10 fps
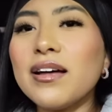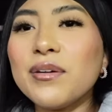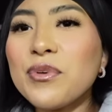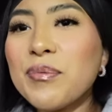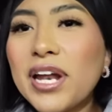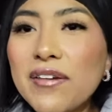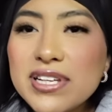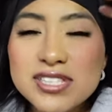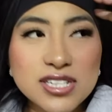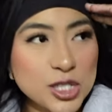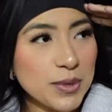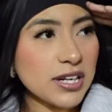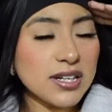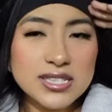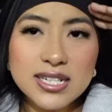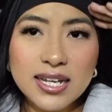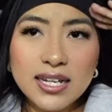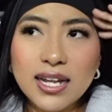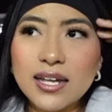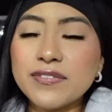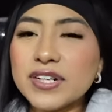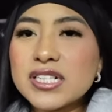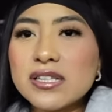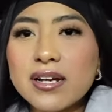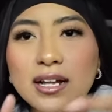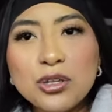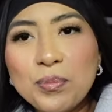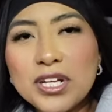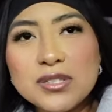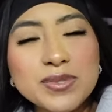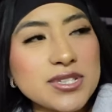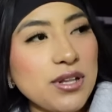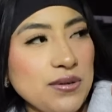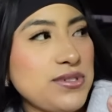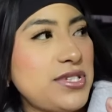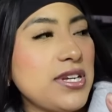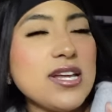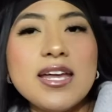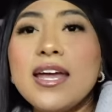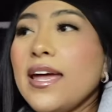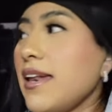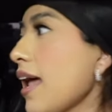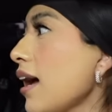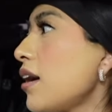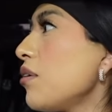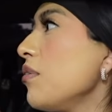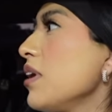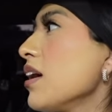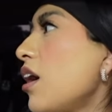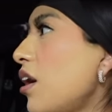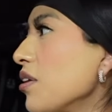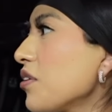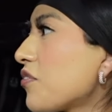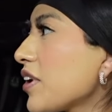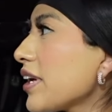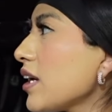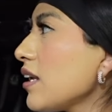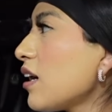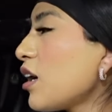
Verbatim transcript: we've been having such bad luck today. Like first the caldo place was closed, and now all the freaking